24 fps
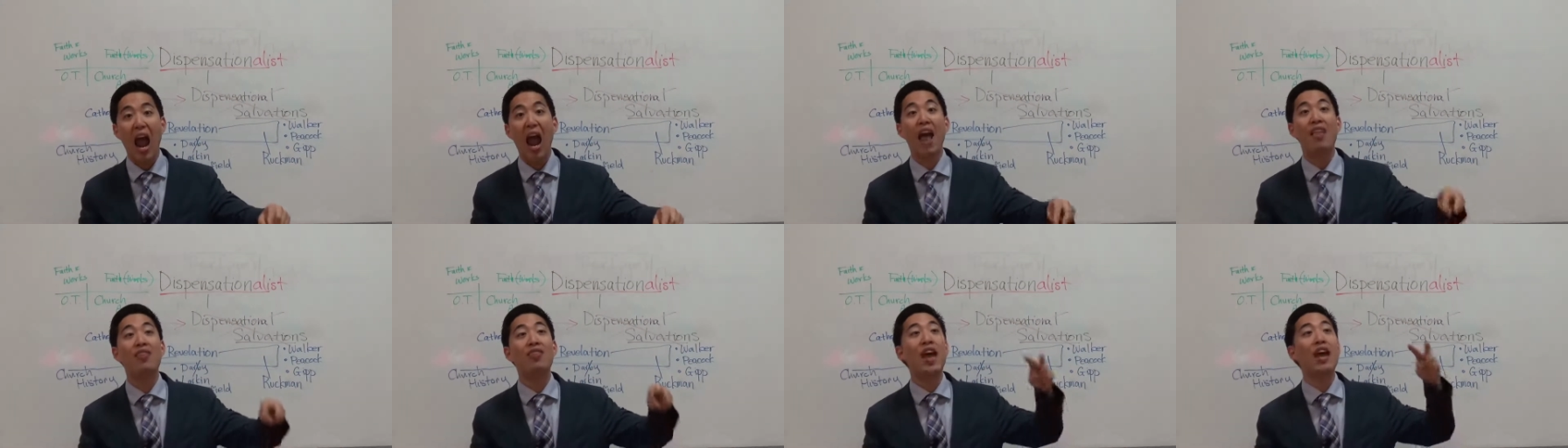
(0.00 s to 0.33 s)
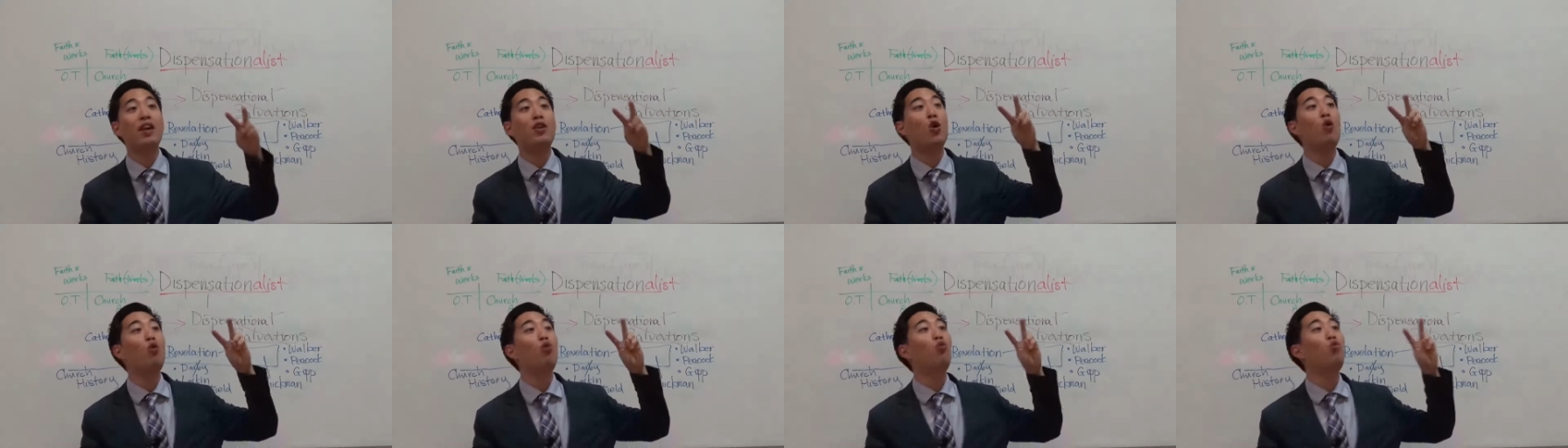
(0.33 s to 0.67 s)
and
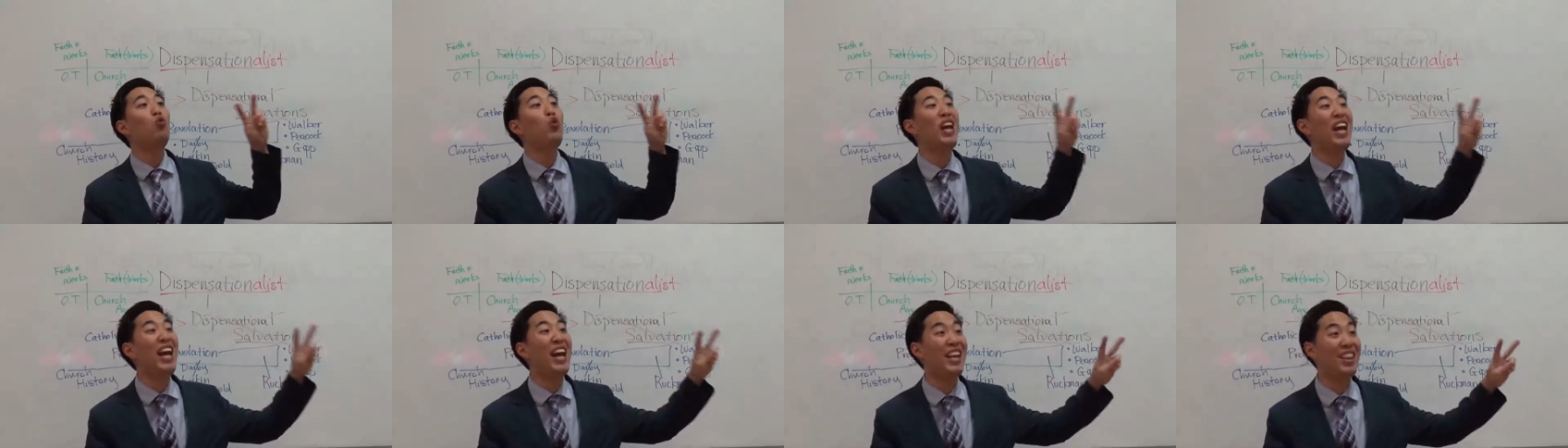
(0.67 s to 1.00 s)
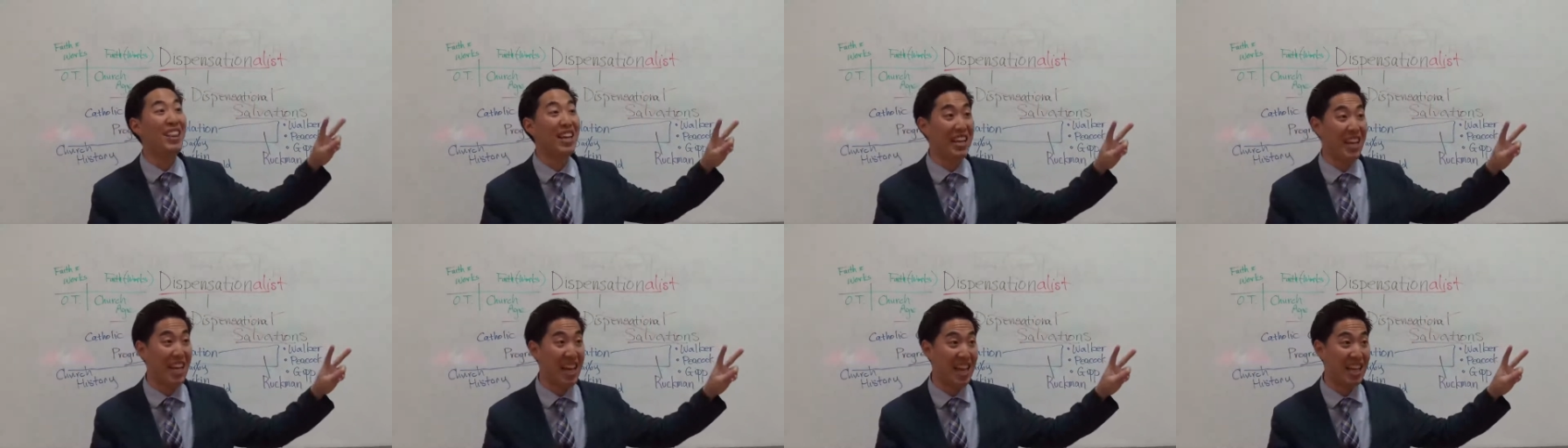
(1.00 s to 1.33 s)
they don't read
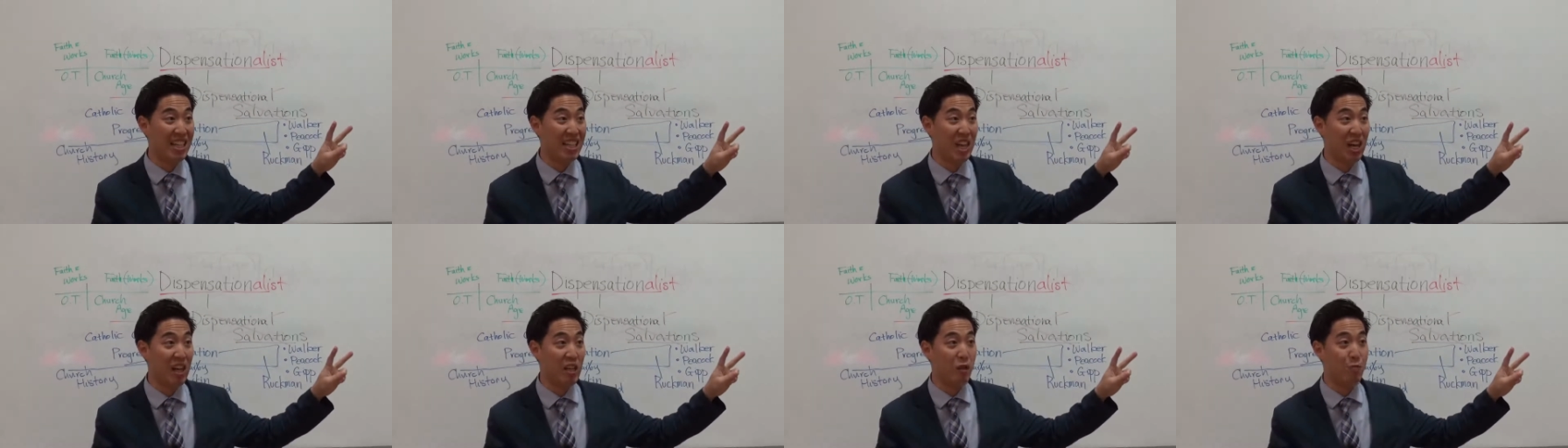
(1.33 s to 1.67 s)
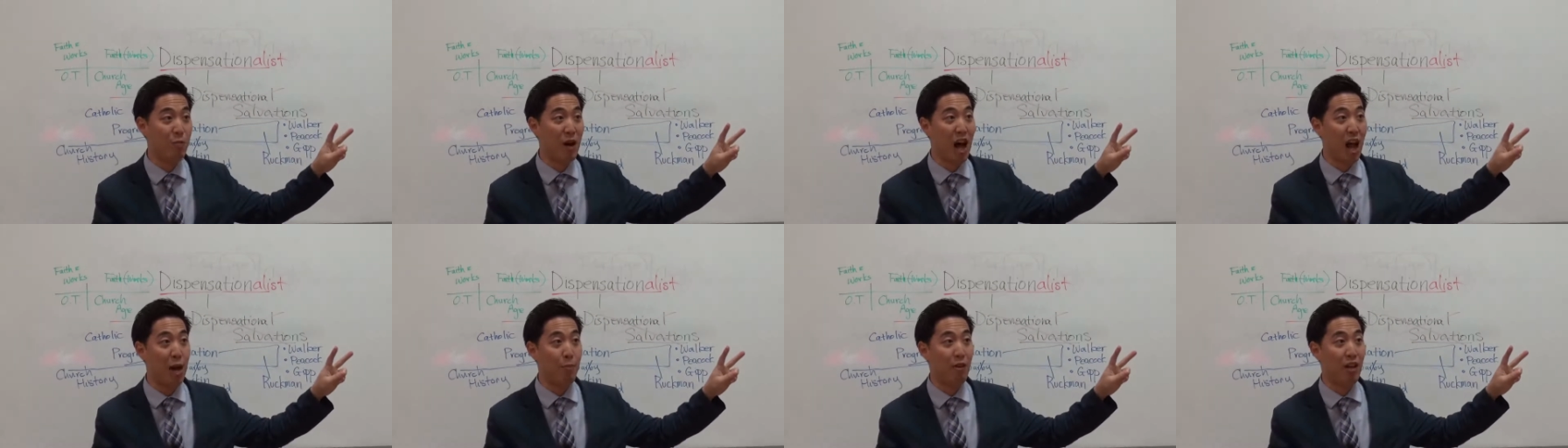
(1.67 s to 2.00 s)
the King James
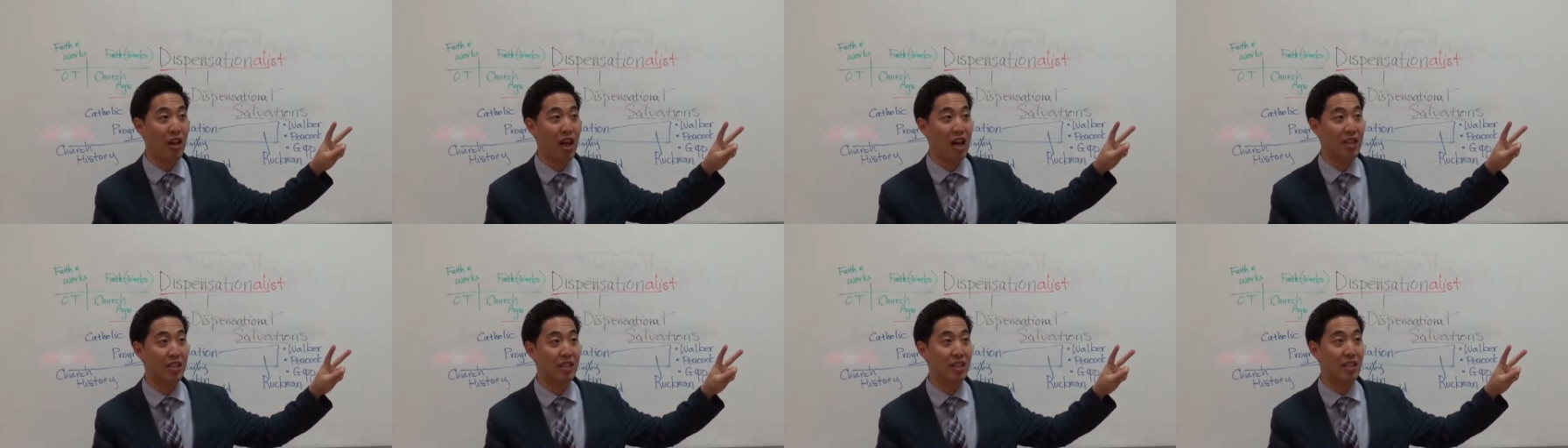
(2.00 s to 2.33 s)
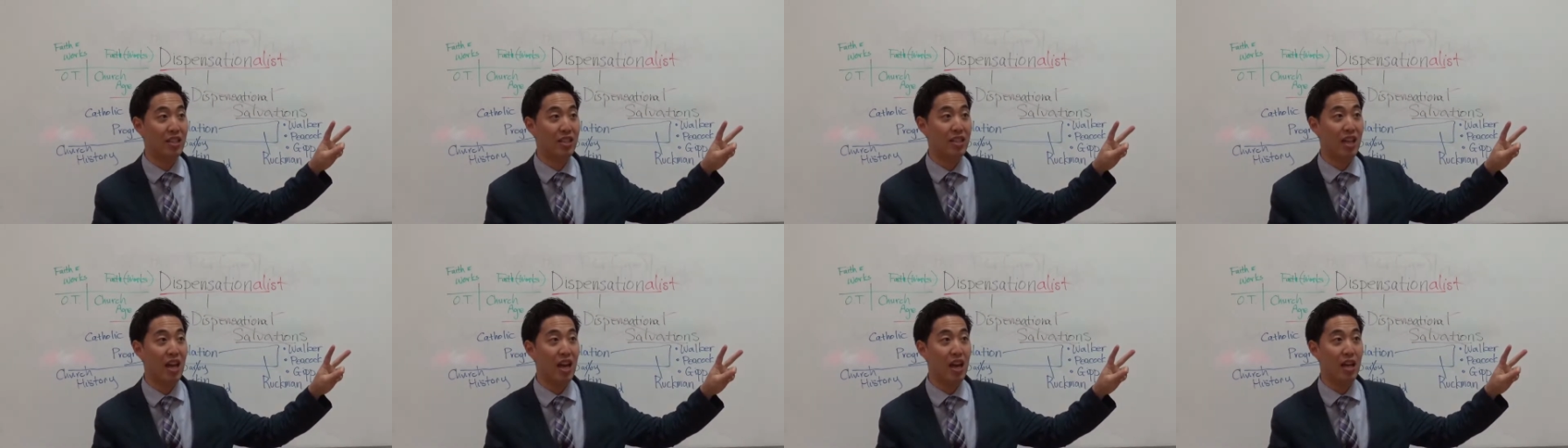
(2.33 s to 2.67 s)
Bible as it
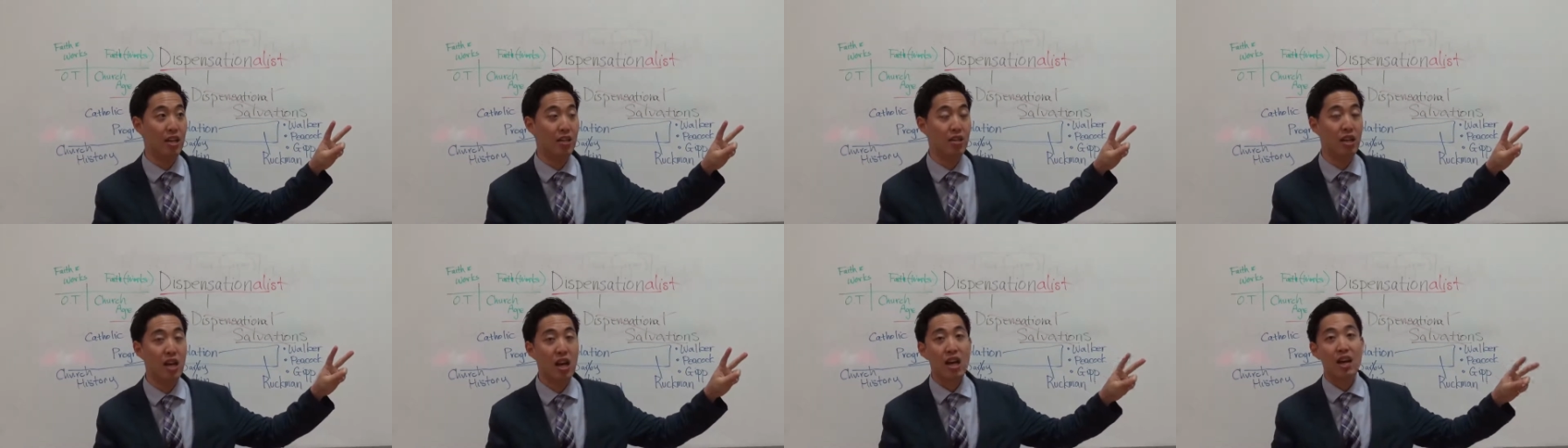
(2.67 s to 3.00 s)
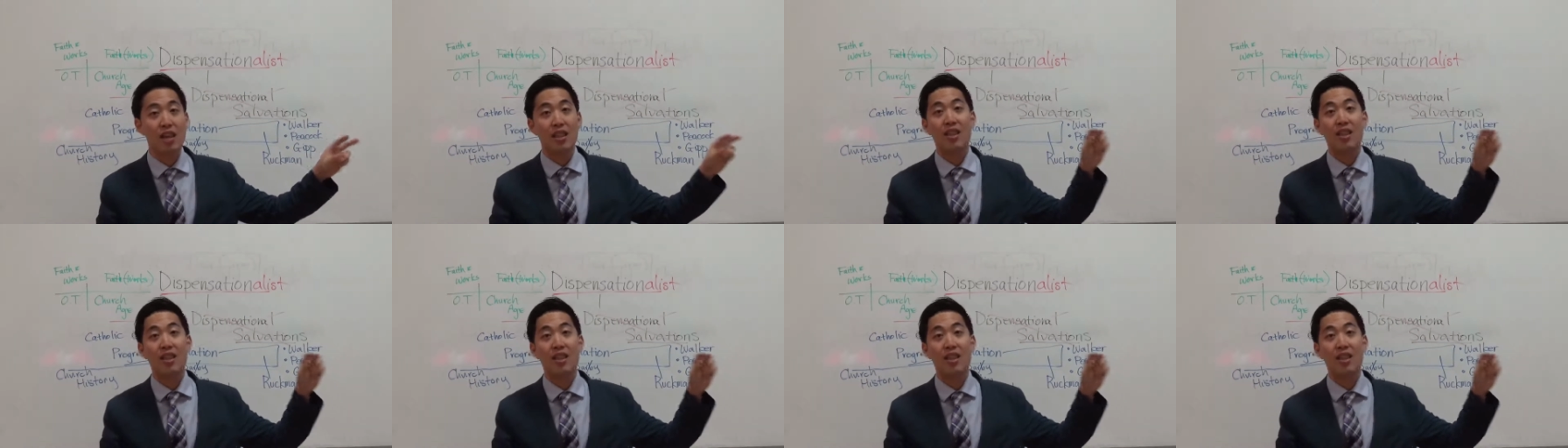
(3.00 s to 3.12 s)
says.